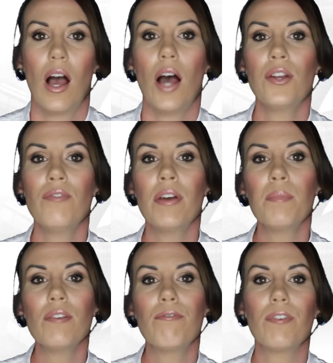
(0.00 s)
On
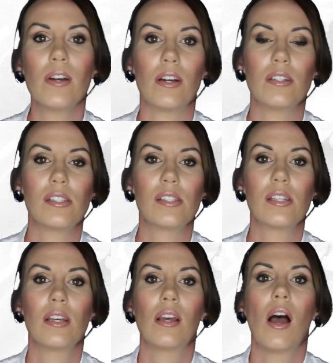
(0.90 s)
November
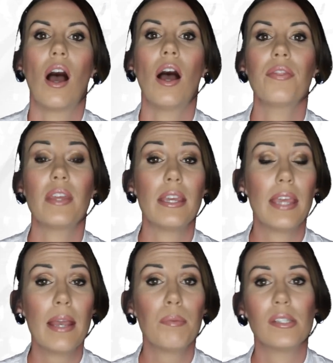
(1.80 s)
1st, on the
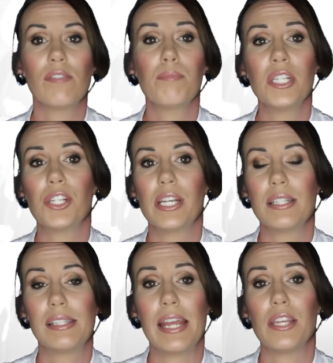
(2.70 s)
campus of
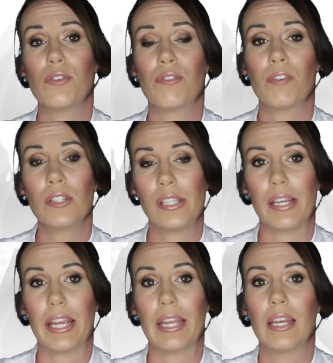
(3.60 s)
Michigan State
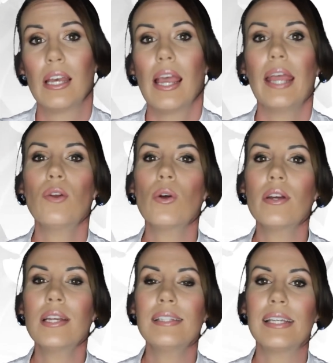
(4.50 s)
University, an
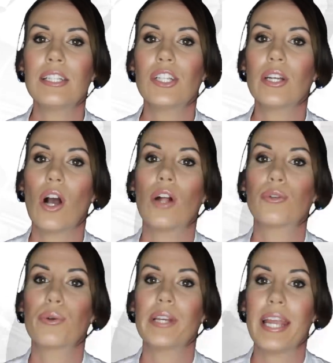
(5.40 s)
organization
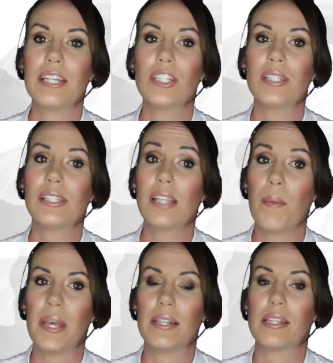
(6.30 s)
called Creation
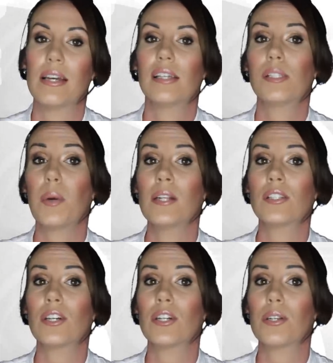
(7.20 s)
Summit,
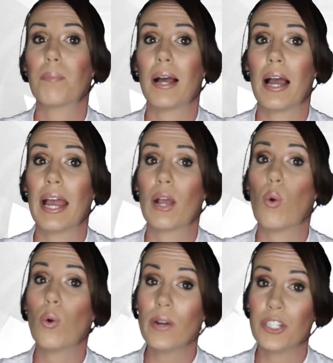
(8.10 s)
sponsored by
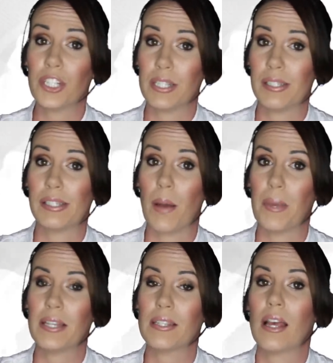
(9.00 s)
Origin
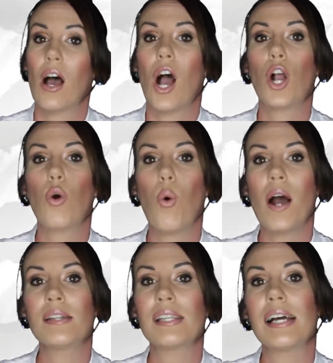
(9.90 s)
Summit, a
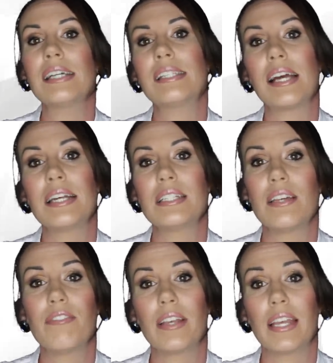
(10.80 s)

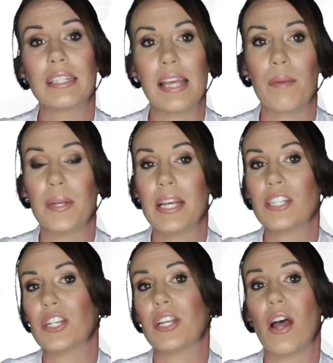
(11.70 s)
quasi-scientific
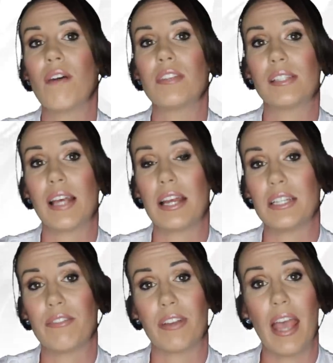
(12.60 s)
examination of the
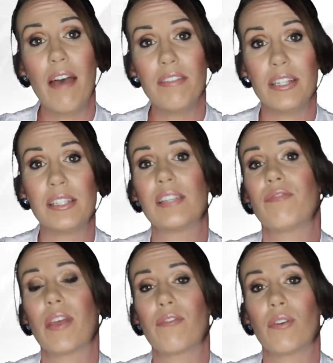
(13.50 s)
scientific evidence
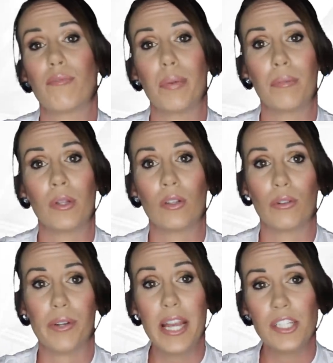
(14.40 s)
in favor of
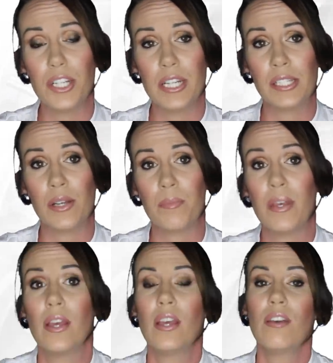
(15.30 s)
biblical
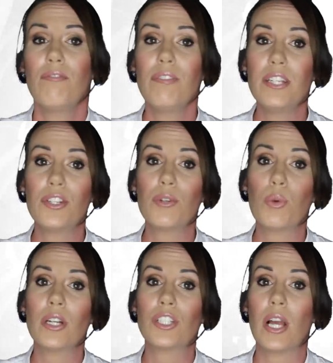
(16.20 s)
creationism, featured
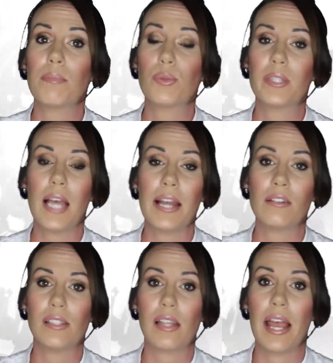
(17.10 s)
workshops with
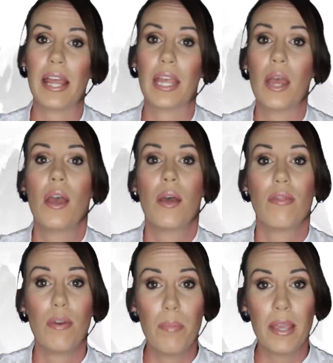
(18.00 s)
titles like
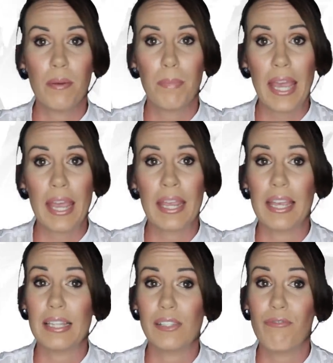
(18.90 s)
"The Big Bang
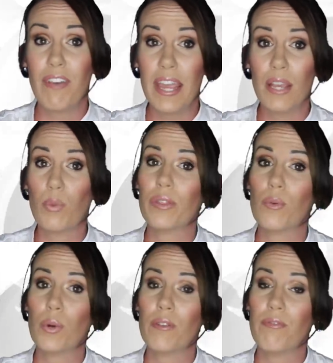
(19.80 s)
is Fake" with
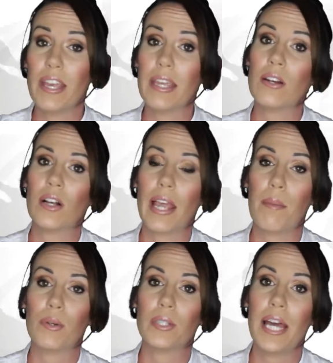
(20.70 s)
the word "fake" in all
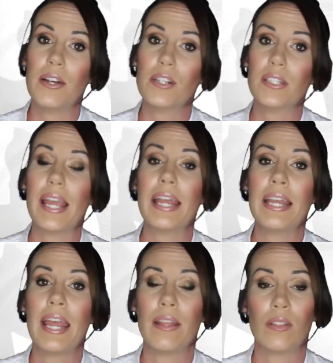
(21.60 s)
capital letters
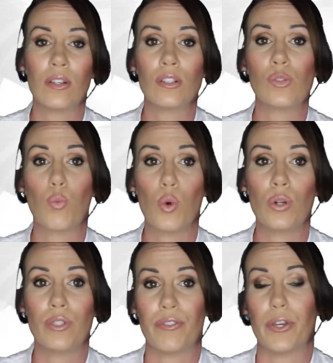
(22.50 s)
and "Hitler's
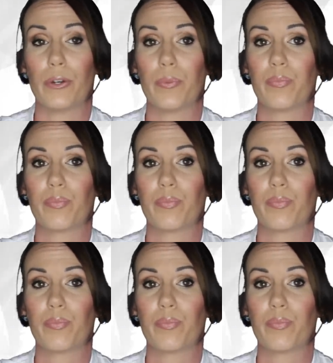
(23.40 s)
Worldview."